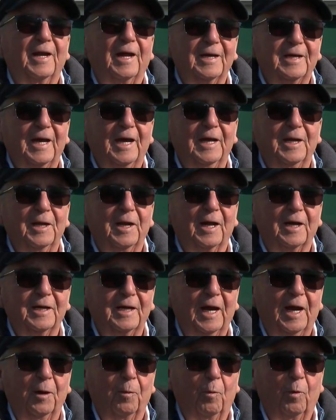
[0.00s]
I
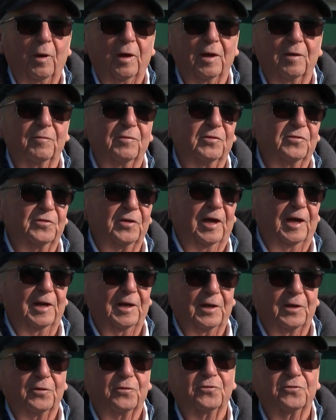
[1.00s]
can't win if you stand in the